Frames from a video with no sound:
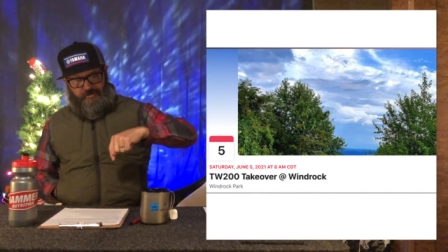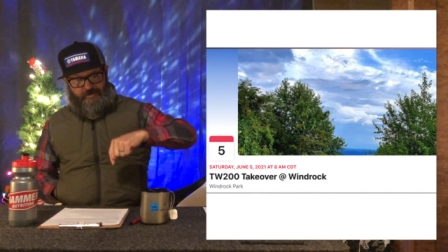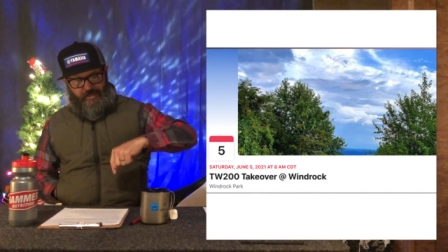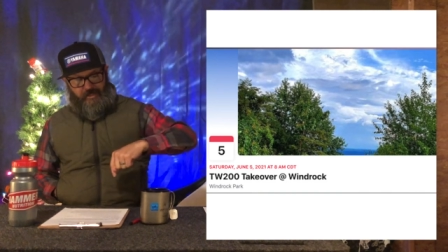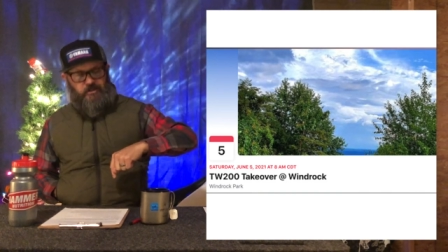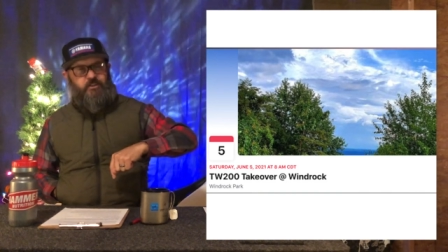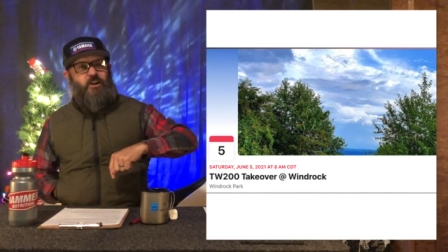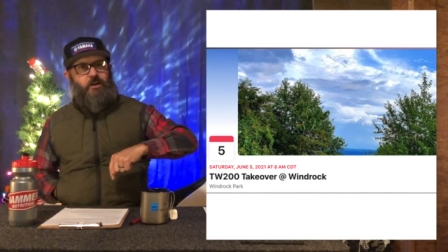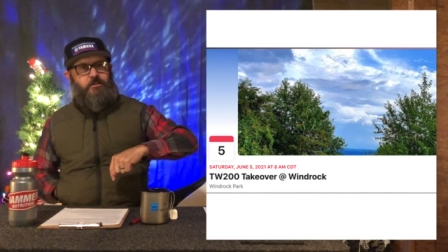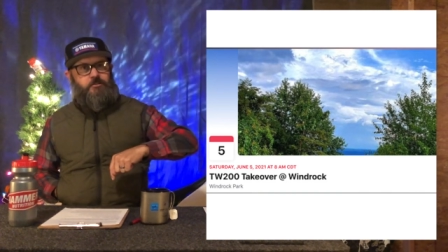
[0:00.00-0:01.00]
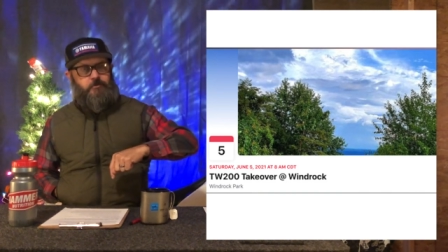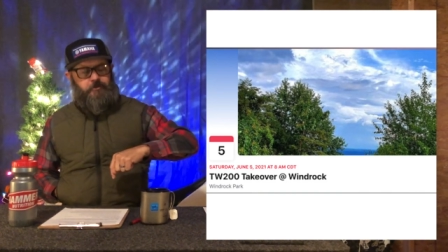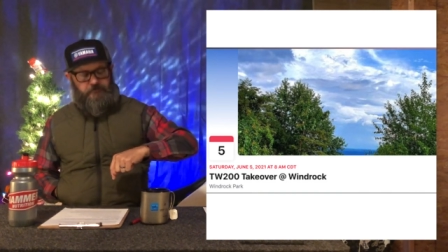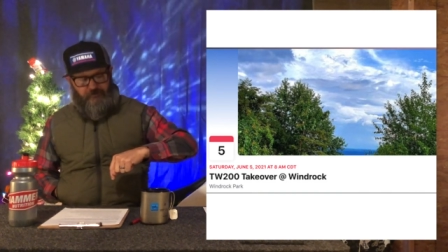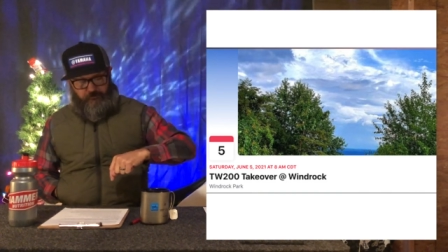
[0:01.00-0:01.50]
down
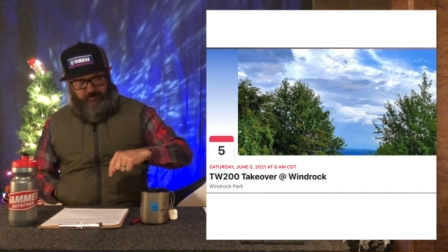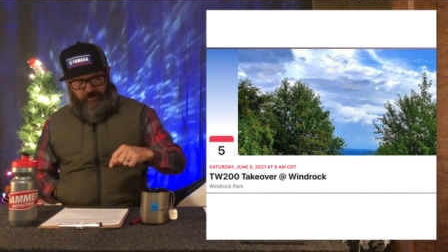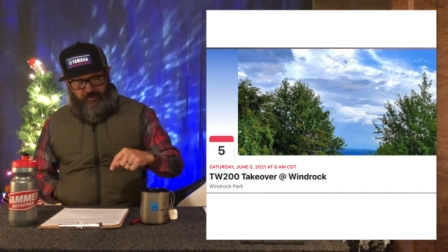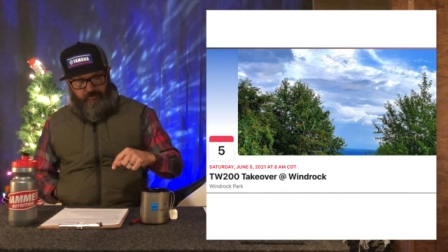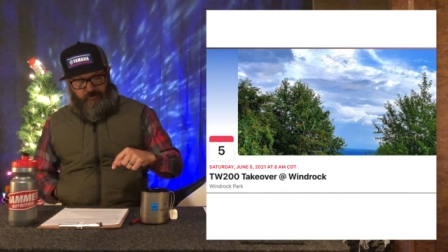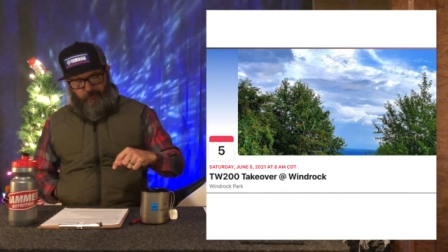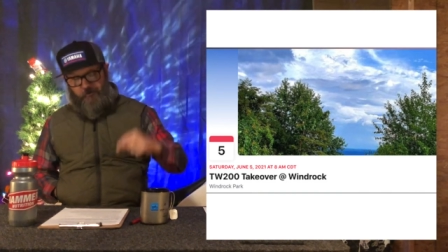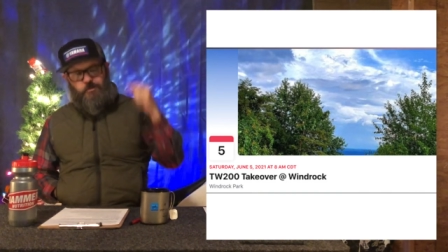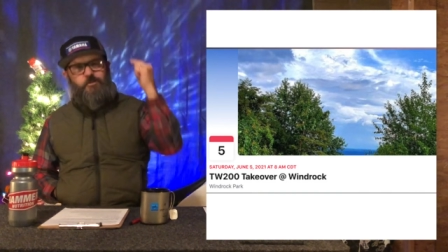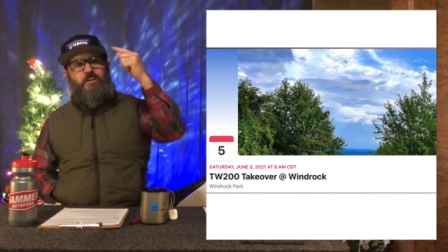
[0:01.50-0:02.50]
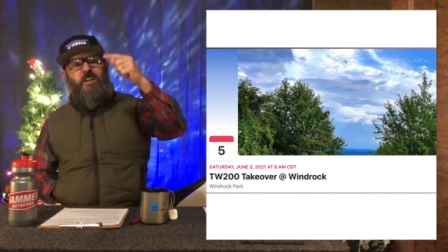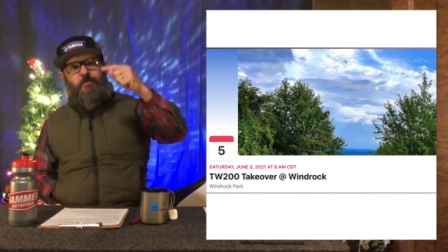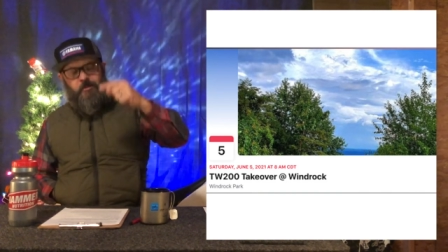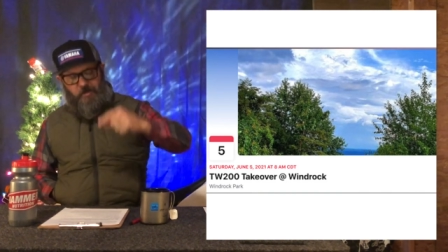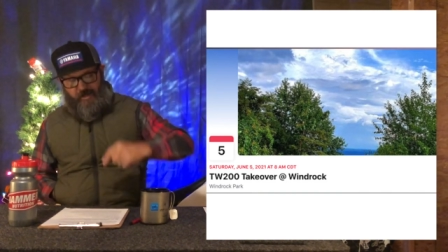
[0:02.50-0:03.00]
October 15th, I'm for sure going to
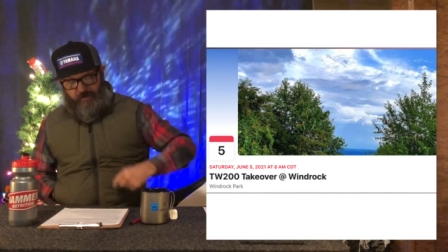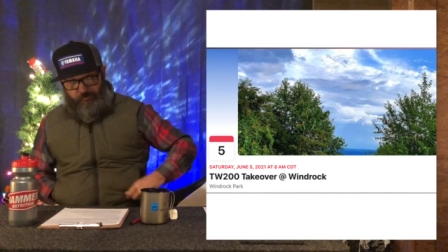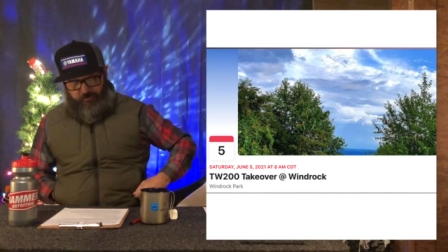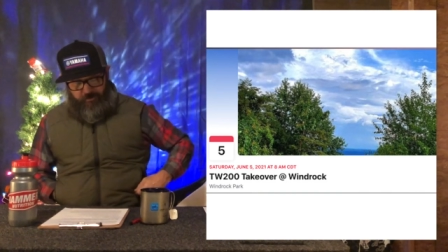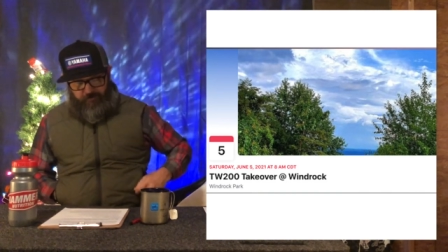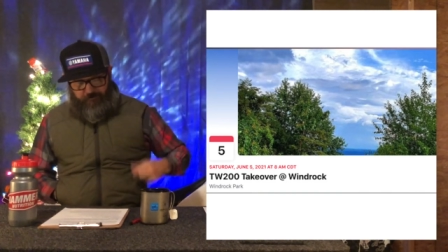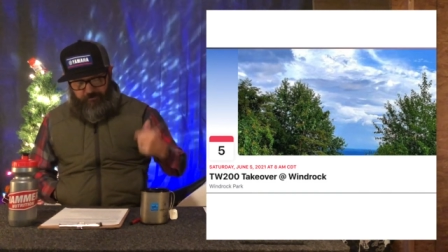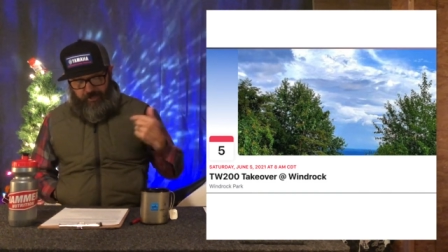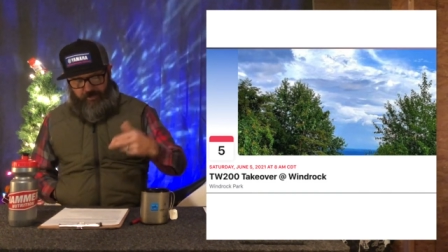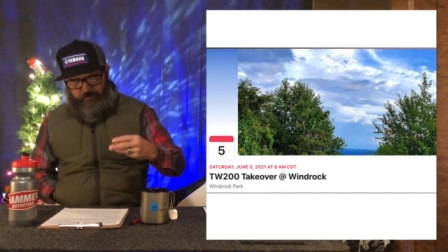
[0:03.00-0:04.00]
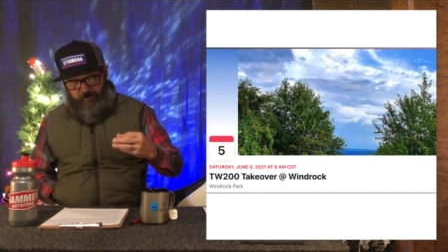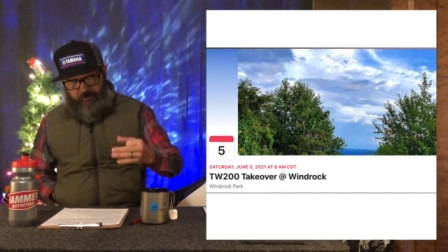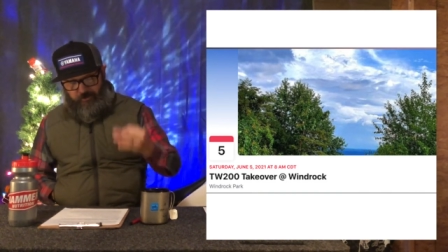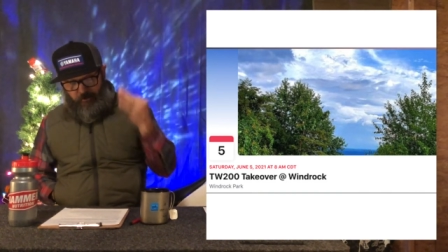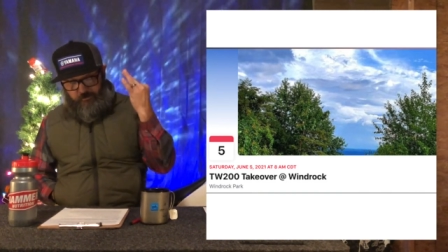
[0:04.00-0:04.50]
be back up there for Gathering of
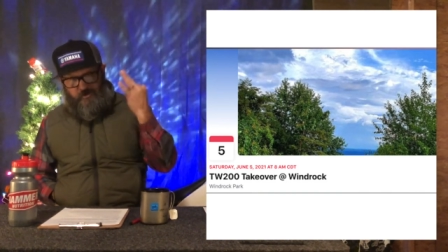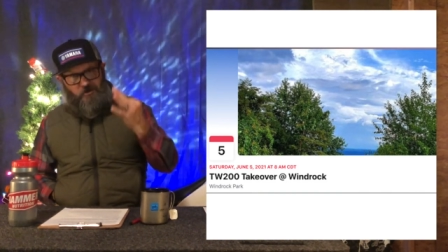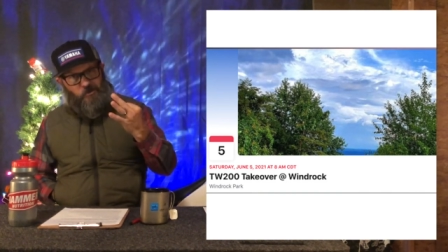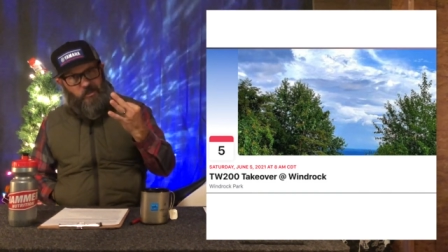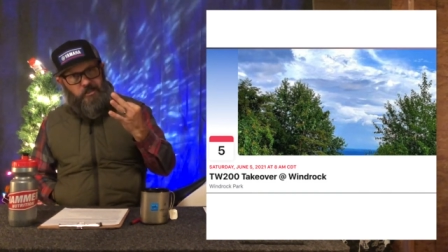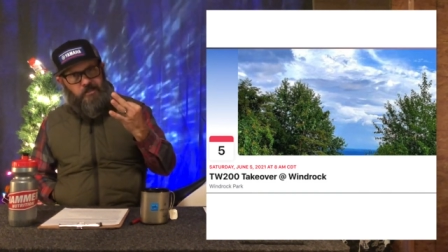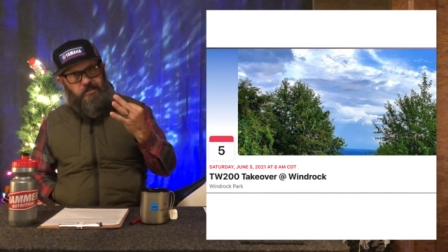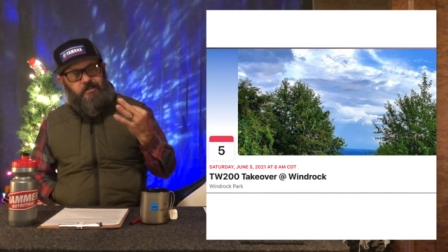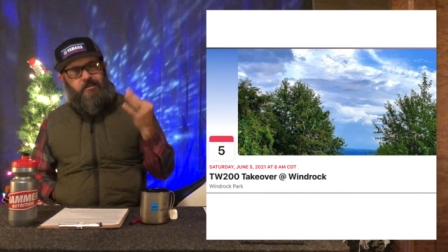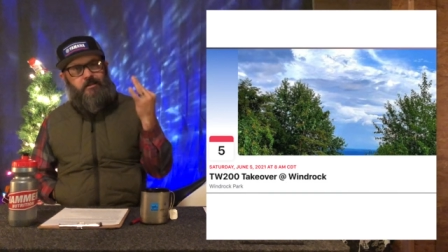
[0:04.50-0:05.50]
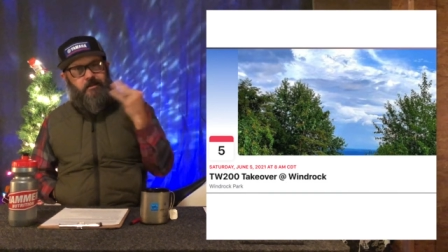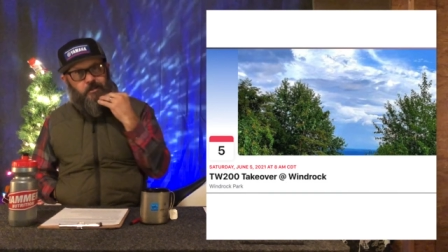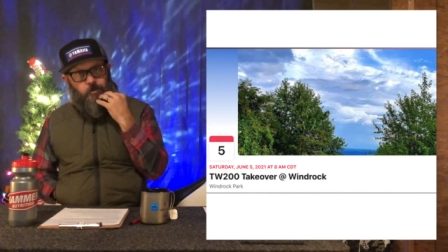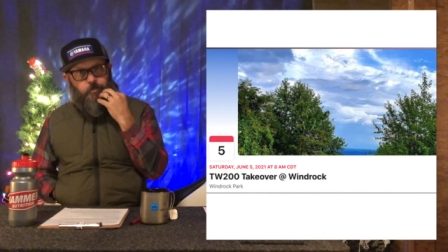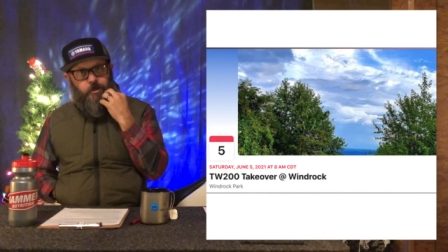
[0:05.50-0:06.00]
the Goats 3 in
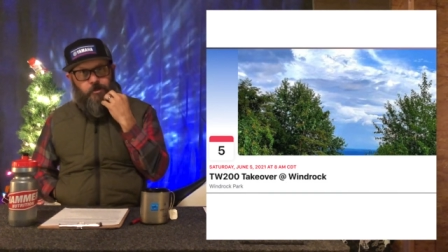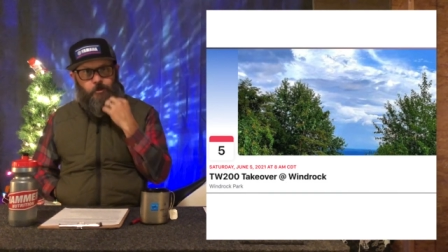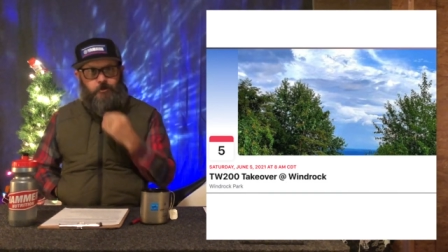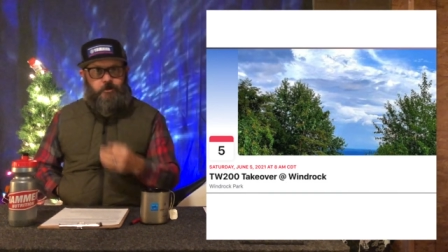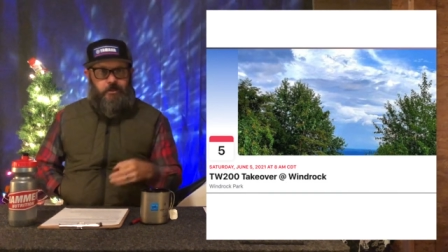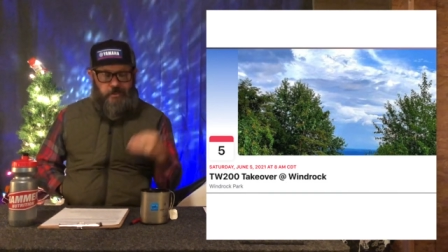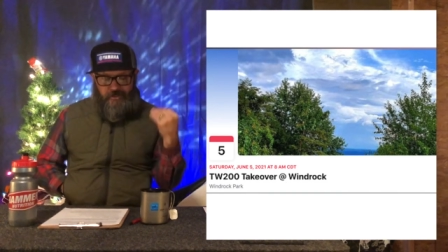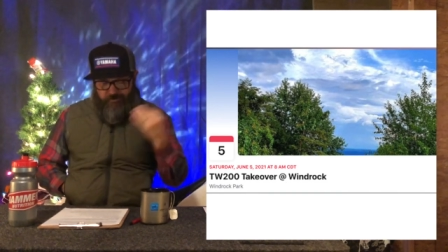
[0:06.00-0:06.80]
Elk Park, North Carolina,